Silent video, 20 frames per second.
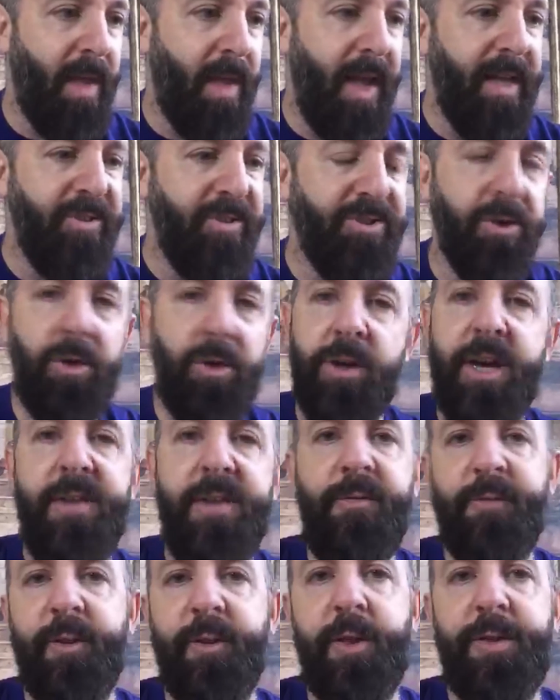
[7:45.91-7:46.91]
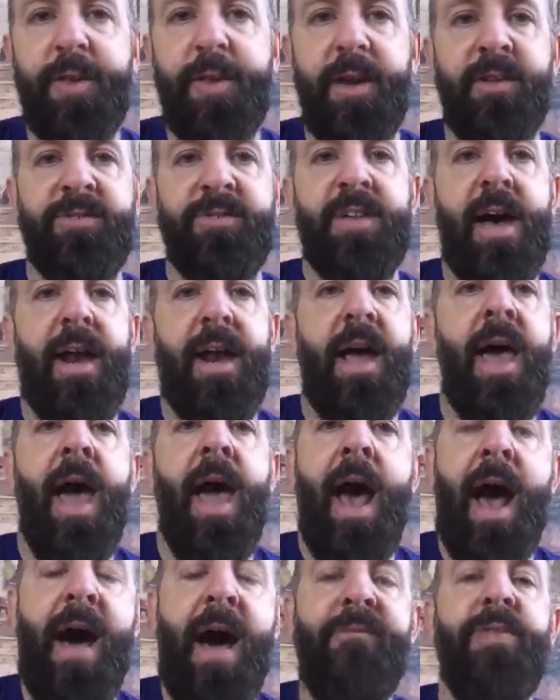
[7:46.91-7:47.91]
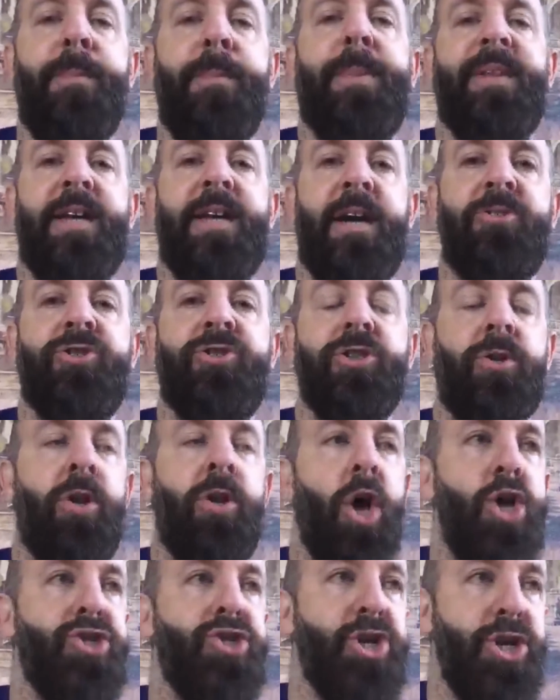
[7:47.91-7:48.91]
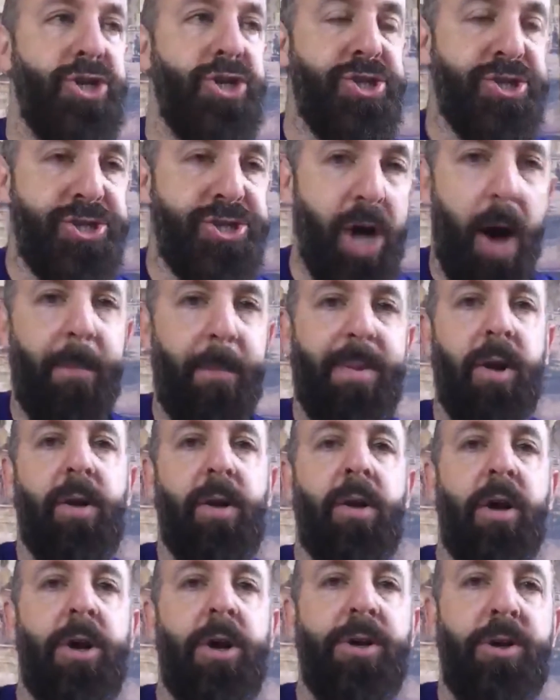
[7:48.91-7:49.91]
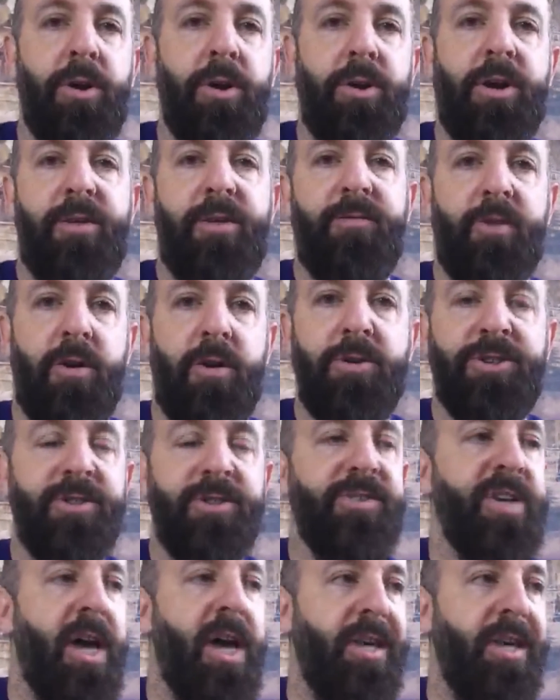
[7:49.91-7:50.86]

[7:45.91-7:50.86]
is you're looking for the things that have the potential to double your conversions.